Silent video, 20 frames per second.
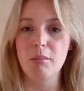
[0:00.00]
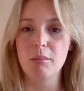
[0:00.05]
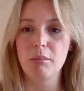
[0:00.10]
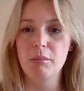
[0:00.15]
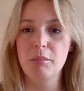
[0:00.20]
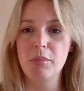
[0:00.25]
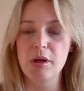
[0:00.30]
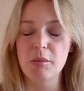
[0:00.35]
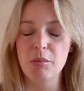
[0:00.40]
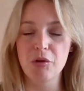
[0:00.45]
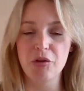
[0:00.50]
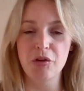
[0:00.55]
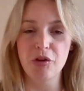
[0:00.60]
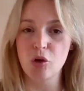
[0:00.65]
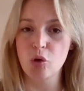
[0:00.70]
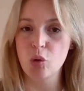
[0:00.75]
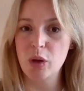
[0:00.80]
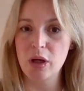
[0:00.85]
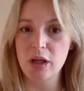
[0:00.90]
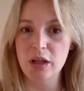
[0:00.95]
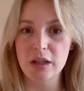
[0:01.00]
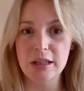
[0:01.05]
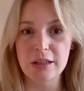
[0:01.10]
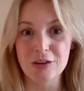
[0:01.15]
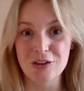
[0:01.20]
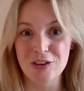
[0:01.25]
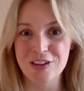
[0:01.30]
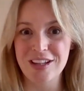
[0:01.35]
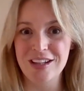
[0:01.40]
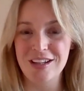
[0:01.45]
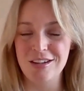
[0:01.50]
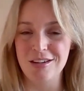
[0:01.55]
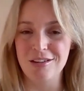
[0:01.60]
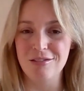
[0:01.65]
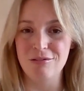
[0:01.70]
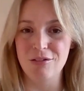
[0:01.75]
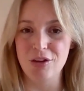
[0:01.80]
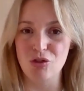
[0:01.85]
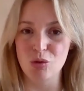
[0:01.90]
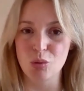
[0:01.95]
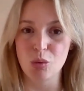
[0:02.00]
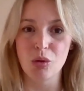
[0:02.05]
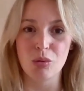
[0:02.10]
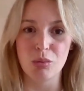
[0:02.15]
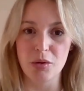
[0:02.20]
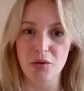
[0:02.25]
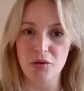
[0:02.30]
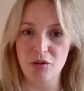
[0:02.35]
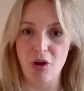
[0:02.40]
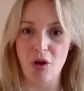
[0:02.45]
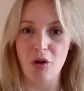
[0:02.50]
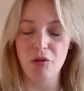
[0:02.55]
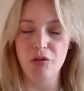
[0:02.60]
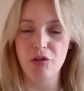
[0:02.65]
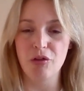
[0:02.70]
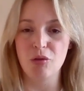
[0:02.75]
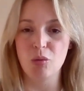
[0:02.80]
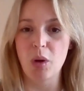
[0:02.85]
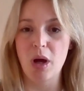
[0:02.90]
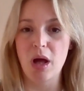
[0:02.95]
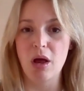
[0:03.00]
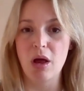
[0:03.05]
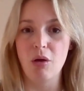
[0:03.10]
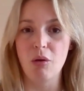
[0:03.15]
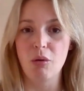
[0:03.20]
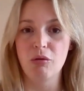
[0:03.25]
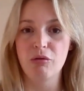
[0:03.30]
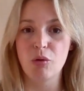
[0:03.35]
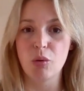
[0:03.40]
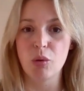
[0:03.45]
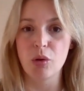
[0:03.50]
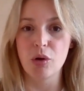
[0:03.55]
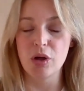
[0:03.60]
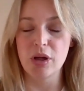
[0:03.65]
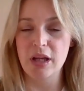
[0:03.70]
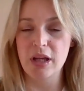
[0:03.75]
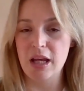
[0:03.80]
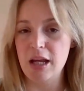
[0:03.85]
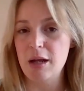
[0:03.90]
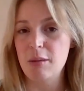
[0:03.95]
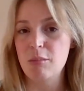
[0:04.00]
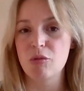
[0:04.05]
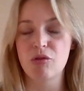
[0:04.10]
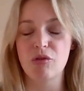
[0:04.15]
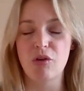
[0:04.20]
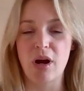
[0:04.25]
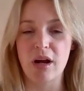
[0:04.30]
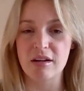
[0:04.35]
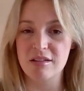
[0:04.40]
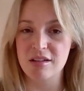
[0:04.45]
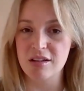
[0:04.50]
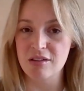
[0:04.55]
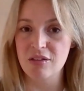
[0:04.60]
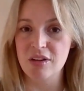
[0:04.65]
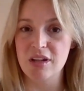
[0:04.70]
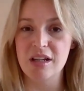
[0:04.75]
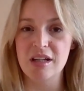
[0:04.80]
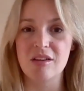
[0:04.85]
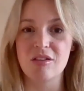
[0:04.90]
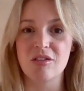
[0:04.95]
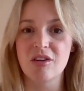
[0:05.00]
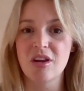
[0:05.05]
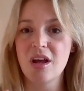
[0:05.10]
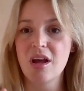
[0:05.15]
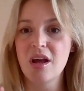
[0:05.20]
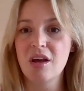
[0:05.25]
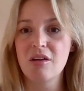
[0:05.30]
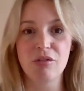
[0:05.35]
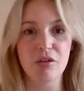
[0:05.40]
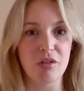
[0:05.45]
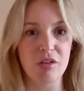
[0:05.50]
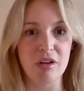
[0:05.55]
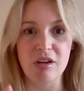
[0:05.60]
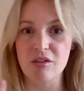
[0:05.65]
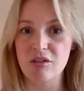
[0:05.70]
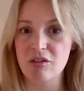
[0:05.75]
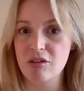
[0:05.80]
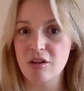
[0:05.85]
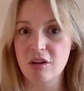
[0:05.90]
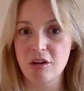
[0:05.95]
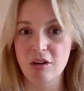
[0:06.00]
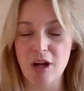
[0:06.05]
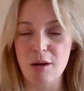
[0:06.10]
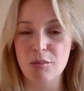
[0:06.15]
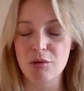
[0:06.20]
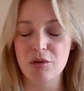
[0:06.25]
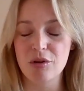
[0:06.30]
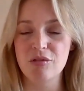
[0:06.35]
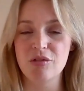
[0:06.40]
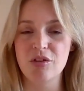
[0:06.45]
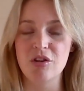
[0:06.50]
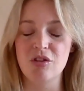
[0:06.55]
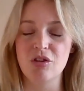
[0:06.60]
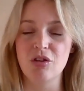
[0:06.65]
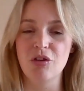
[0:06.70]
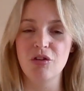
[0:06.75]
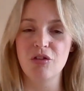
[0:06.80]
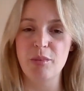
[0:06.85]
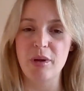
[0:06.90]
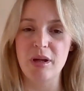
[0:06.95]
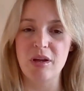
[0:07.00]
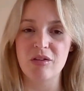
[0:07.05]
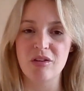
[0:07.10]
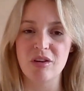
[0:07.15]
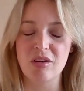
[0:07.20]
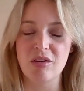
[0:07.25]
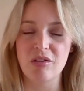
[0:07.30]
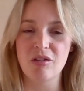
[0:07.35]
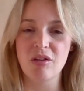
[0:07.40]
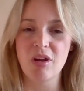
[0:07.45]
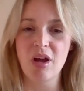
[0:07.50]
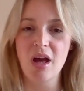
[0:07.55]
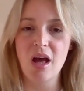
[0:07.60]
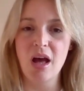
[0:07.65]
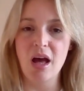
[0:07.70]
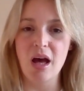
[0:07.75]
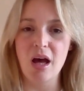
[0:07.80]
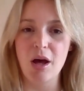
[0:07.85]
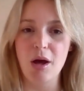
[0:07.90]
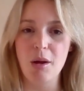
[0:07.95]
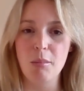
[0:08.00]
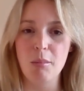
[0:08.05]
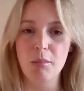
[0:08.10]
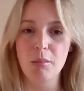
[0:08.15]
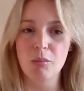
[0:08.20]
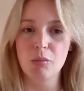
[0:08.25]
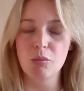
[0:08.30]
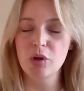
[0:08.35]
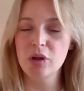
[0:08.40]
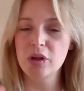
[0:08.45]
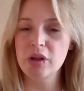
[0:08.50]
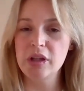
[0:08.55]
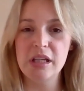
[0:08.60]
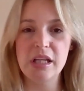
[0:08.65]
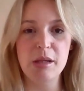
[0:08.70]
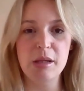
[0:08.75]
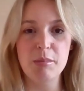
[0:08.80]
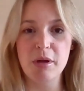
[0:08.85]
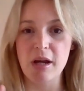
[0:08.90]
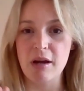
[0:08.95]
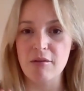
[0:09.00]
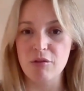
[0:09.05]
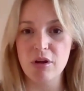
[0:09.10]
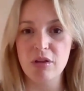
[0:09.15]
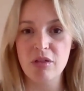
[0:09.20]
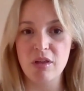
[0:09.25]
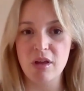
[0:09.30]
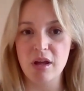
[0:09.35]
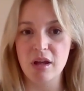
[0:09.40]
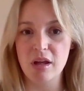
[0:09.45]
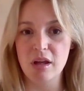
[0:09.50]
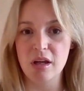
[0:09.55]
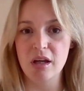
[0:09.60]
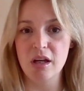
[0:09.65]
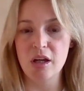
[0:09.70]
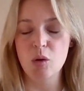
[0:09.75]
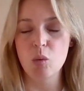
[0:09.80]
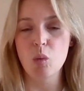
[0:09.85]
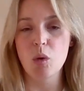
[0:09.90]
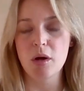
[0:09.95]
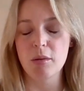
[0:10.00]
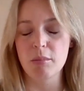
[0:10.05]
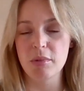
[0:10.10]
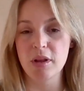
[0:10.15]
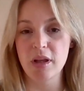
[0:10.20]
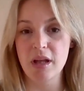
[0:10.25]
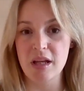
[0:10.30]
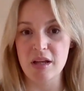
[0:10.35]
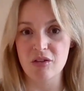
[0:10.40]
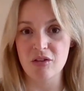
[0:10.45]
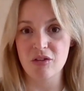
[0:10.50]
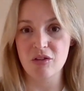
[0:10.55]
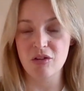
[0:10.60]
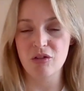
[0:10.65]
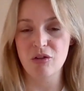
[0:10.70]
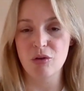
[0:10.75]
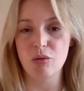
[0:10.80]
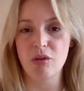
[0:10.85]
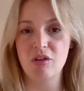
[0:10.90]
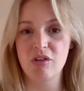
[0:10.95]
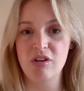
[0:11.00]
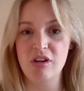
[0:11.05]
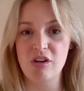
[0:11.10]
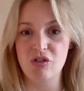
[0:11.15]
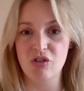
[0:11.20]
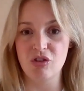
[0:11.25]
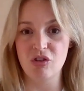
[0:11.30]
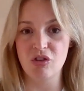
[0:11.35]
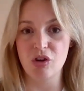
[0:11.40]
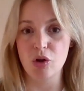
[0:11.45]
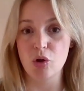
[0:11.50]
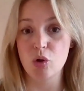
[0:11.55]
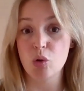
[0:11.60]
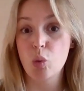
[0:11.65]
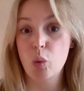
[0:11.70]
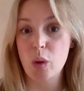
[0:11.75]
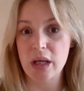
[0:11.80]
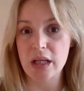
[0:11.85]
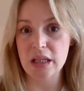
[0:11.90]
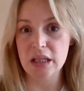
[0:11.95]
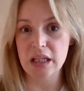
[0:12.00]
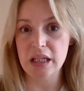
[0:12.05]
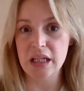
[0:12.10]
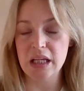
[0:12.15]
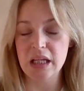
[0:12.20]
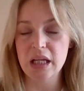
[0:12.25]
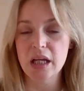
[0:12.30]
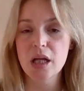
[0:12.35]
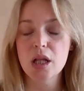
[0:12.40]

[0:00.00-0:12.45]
be able to quickly look at individual results as well for games, for activities, for these collaborative digital spaces, really keeping everything in one place so that teachers can quickly